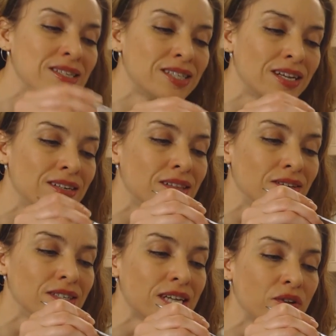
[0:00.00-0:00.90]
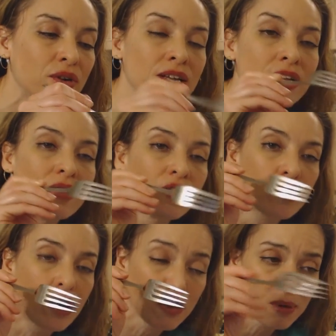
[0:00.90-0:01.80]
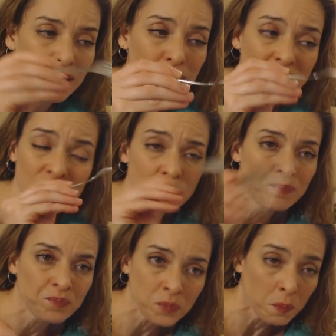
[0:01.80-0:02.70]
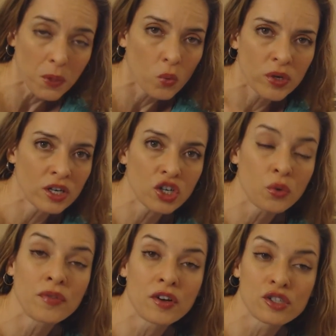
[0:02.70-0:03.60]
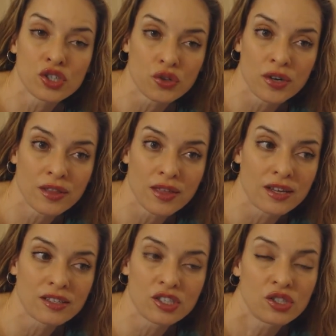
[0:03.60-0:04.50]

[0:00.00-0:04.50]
maintained their integrity in the crock pot because we didn't go in there stirring things.